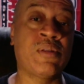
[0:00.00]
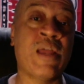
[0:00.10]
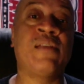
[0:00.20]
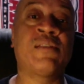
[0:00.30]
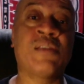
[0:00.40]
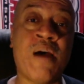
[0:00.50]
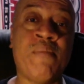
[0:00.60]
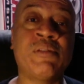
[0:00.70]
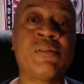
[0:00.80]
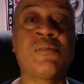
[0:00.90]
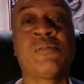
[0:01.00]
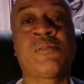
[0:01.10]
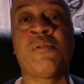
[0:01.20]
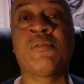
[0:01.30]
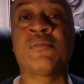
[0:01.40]
Like Thomas
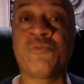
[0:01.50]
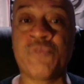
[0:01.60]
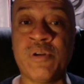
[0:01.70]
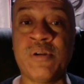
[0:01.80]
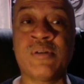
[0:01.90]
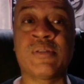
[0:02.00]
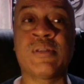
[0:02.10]
turned to drugs.